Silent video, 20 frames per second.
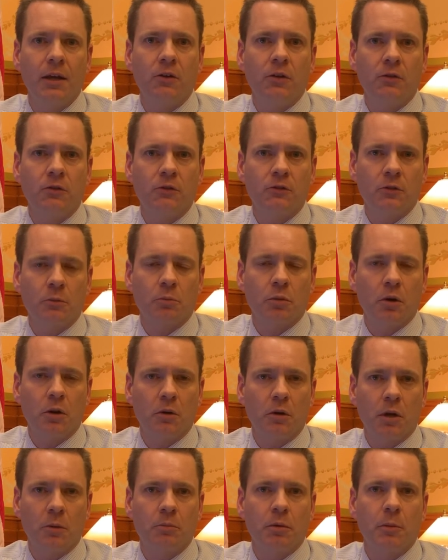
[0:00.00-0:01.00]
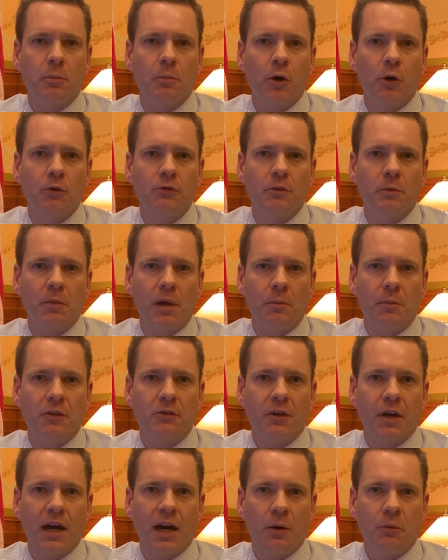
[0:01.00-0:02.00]
This is a proposed amendment
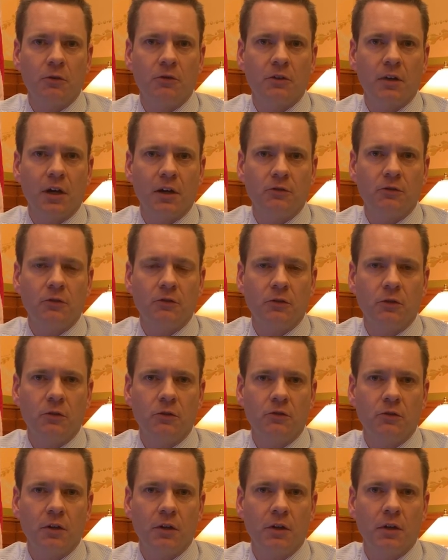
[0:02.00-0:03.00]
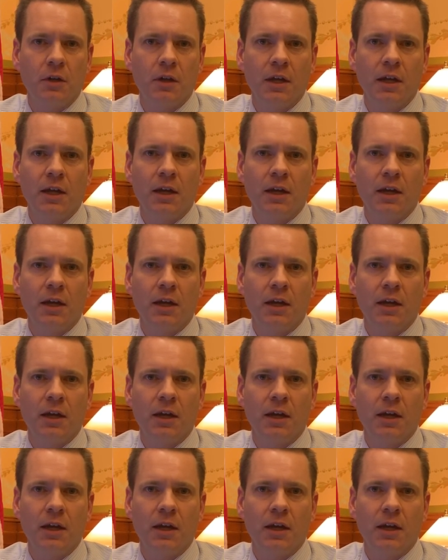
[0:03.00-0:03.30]
to Iowa's Constitution